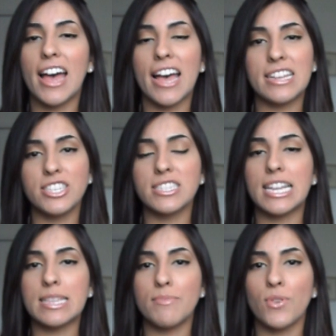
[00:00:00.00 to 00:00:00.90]
and just
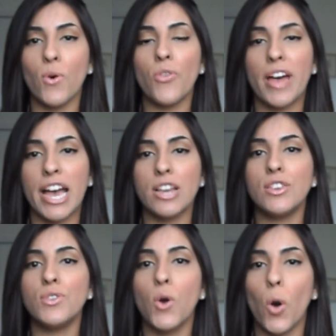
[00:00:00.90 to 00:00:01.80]
let them know that
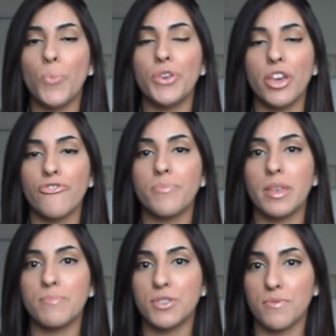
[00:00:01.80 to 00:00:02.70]
you hope to hear from
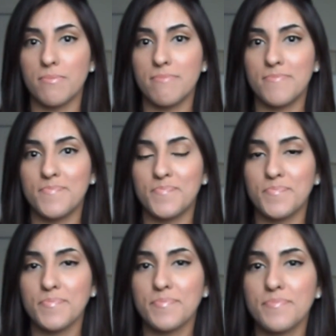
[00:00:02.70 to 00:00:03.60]
them soon.
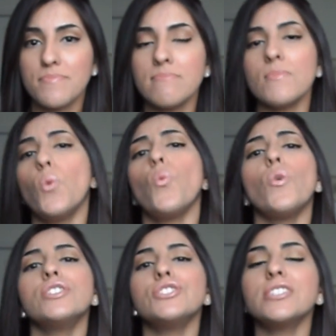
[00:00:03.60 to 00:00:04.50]

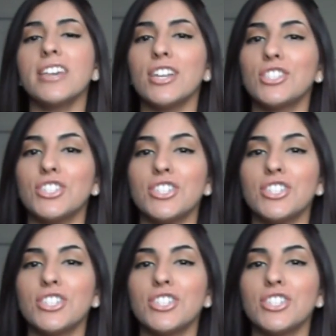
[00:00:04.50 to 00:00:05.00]
Once you get to